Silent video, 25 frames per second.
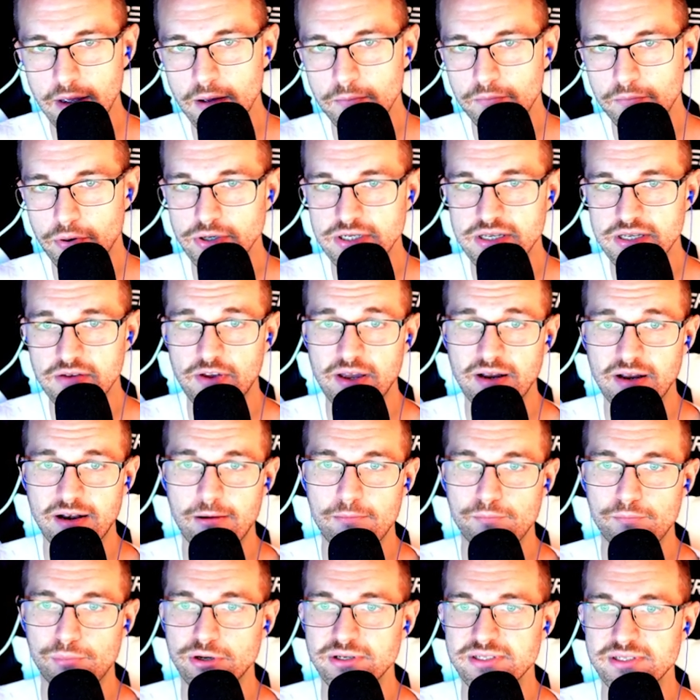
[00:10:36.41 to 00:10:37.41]
Bonus
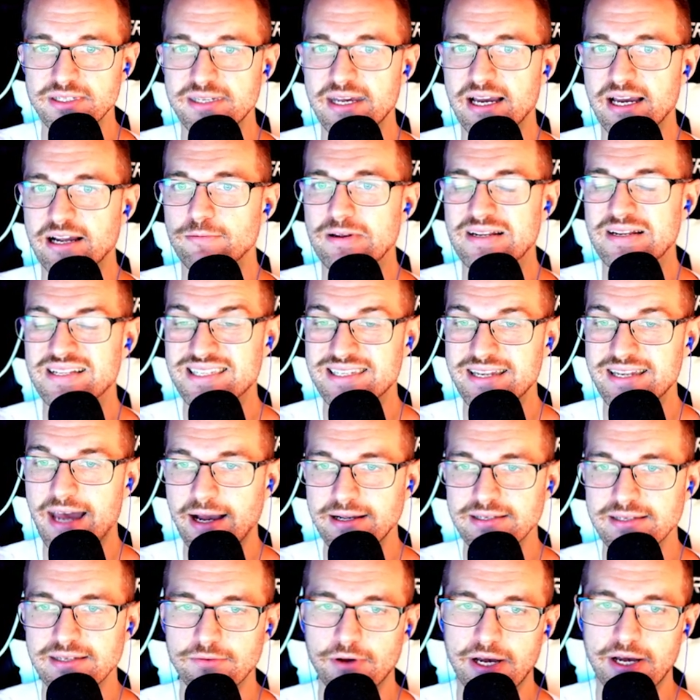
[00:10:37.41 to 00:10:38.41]
effect, bonus attack speed
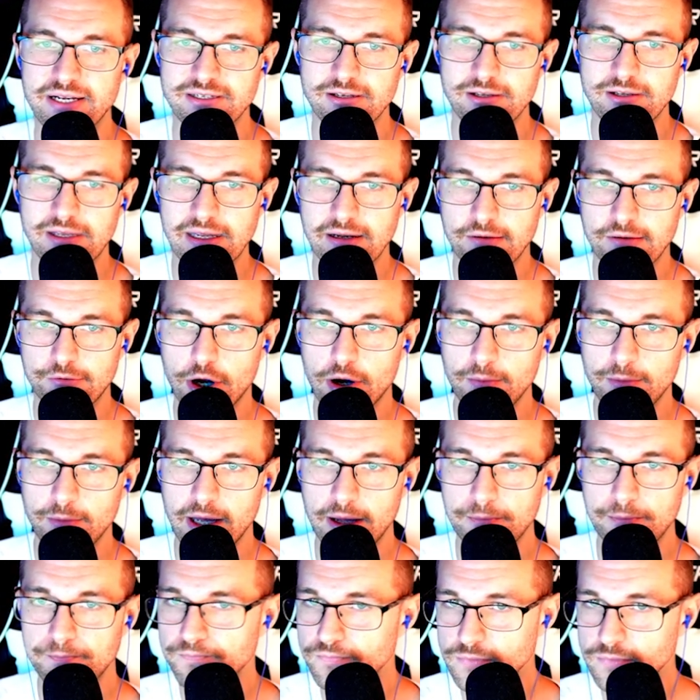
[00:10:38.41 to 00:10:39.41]
stacks and lasts till the end of
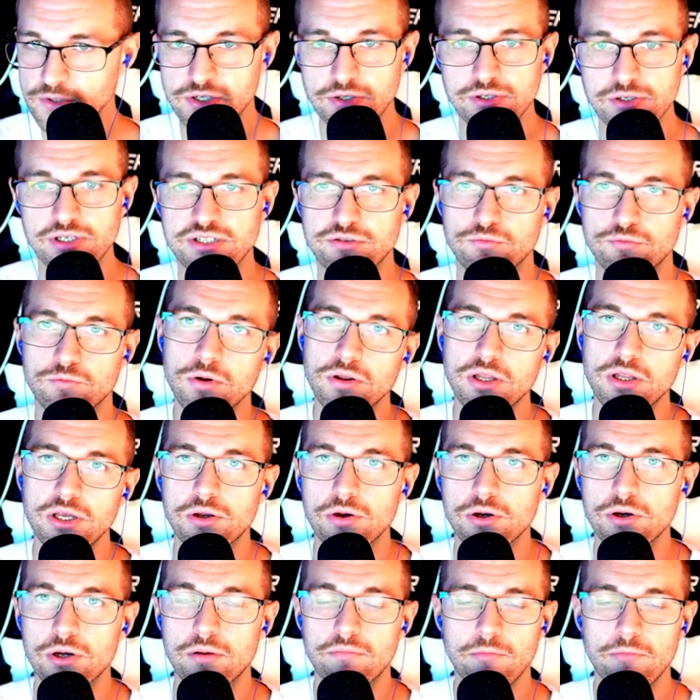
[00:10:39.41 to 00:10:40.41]
combat. So just really
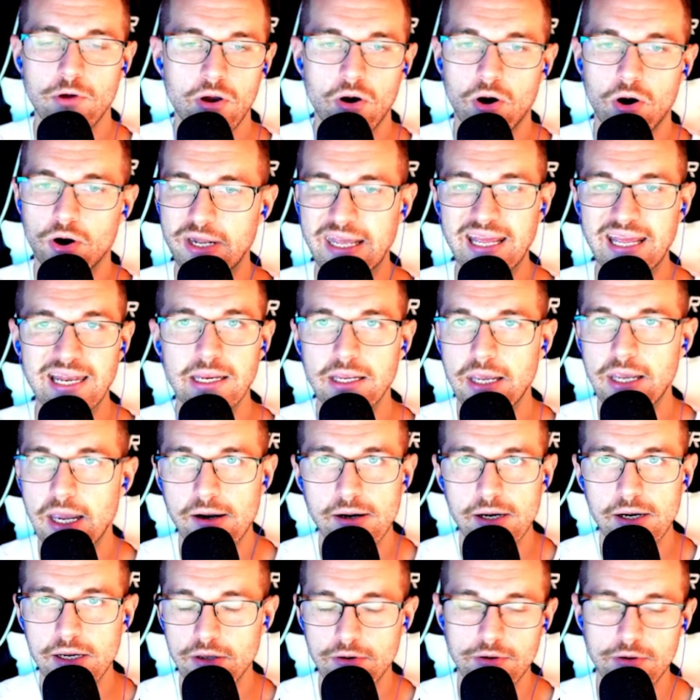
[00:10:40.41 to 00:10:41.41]
good on any
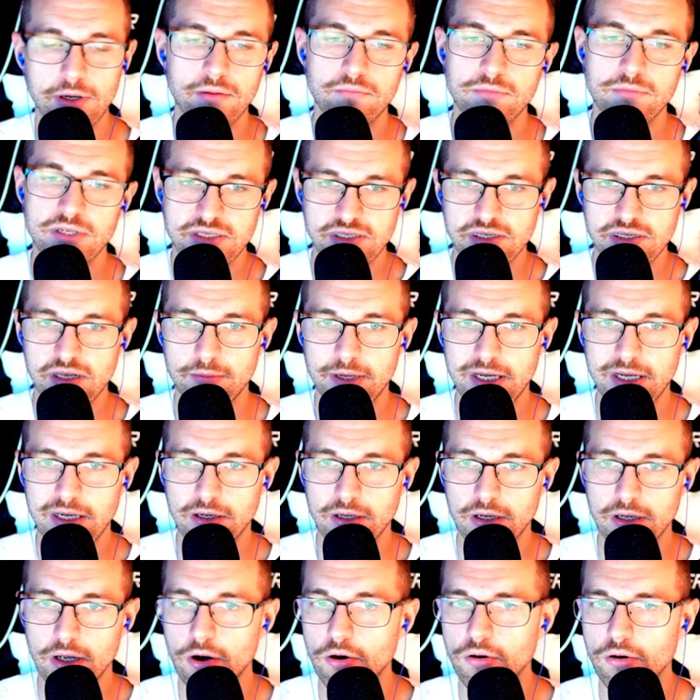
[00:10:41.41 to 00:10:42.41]
carry unit. This is going to be good
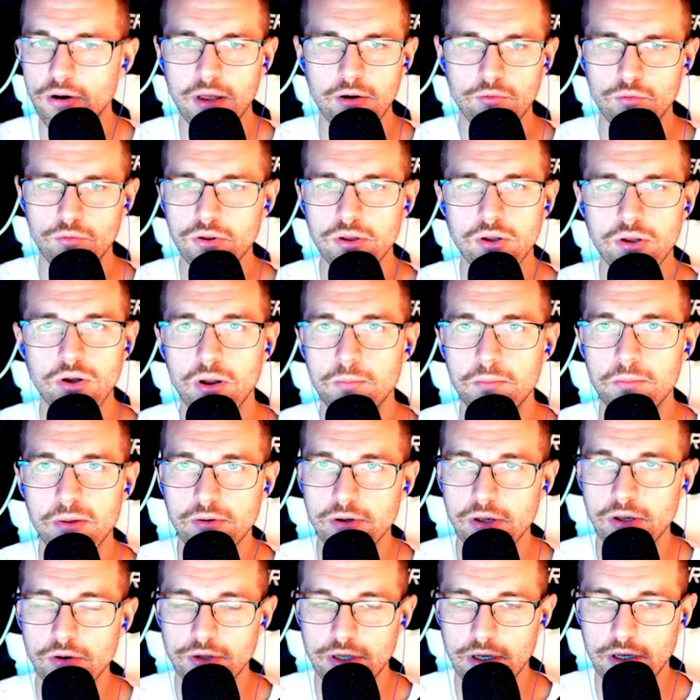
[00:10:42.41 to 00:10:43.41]
to go. Really good on
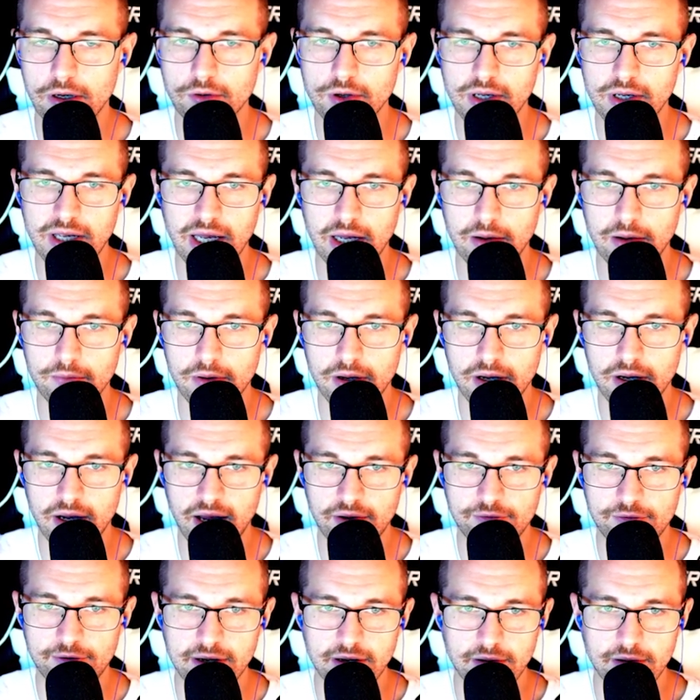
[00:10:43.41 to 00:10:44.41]
Milio in the early game. I
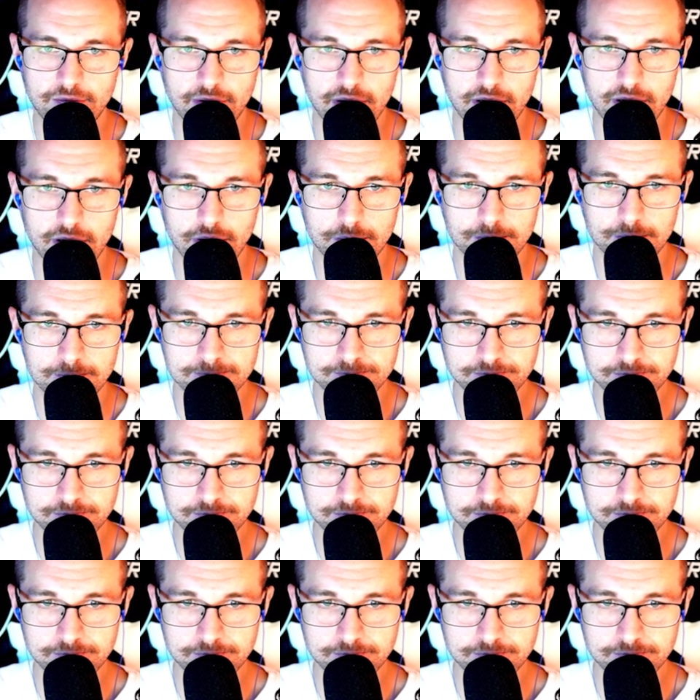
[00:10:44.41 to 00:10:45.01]
find it very good.